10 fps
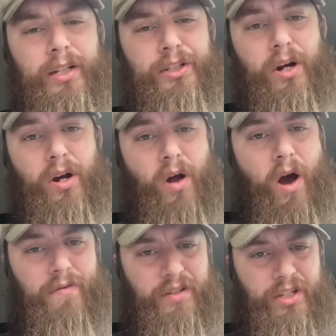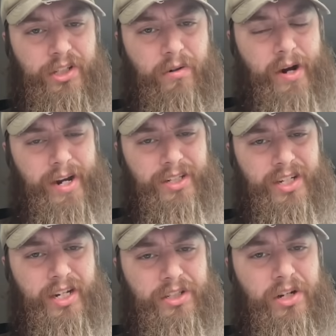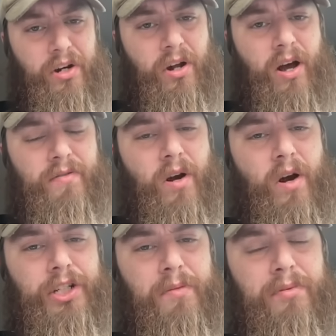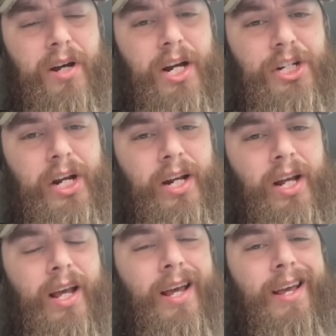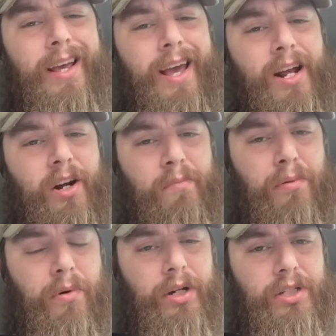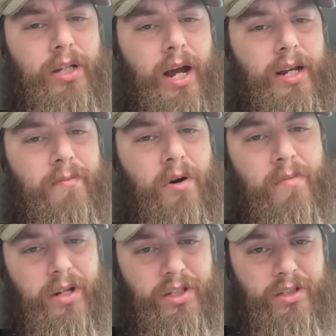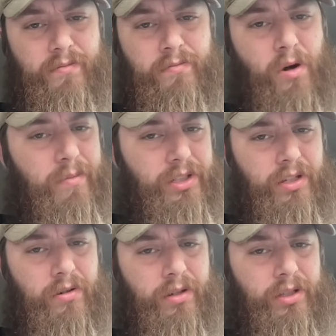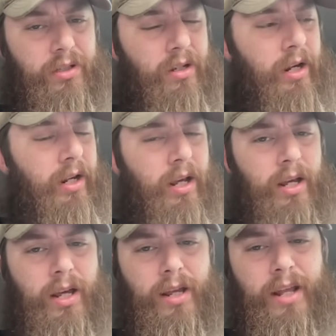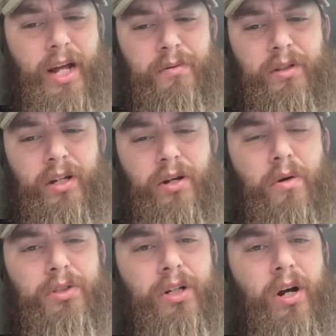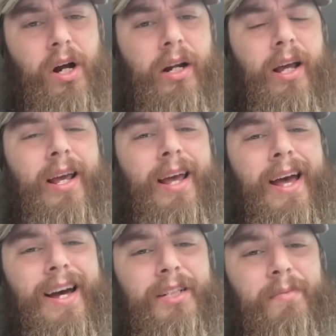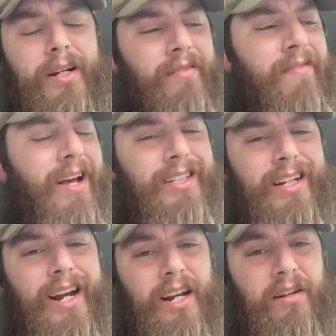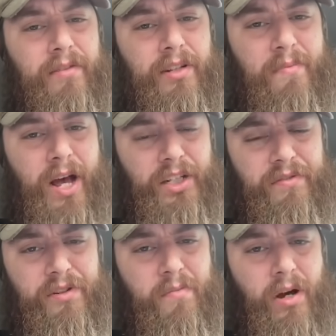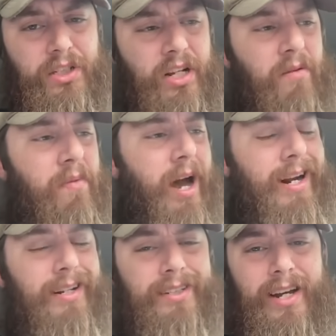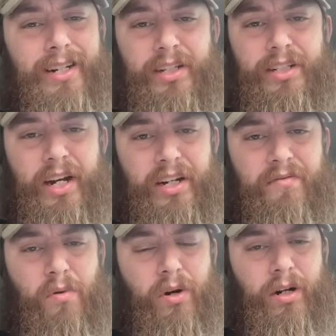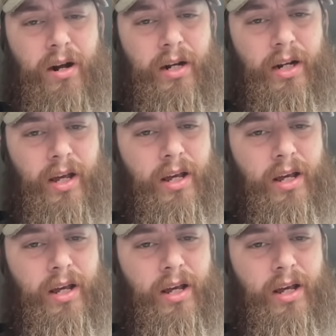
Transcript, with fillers: turn off these cranes and turn off our supply chain and our ports at a moment's moment's notice, right? That's what the Coast Guard has been investigating for the past few months now. Biden signed an executive order on it